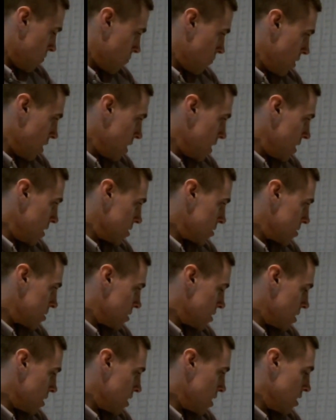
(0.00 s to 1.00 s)
radius,
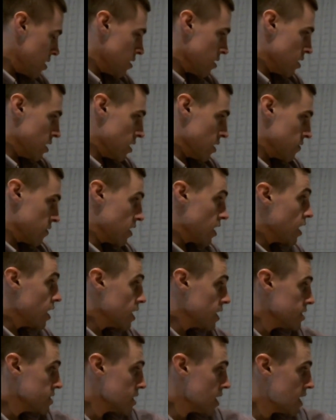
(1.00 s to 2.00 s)
the
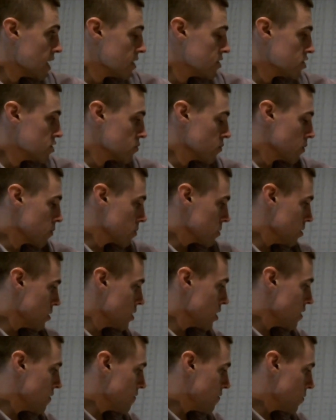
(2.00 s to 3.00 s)
height h is what we're
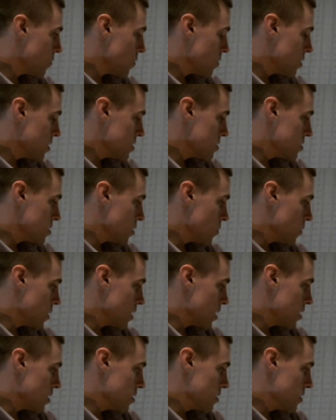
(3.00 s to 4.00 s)
looking for, and so we
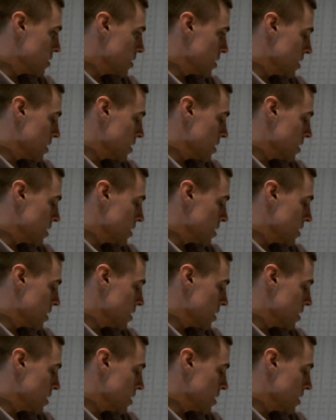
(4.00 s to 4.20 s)
can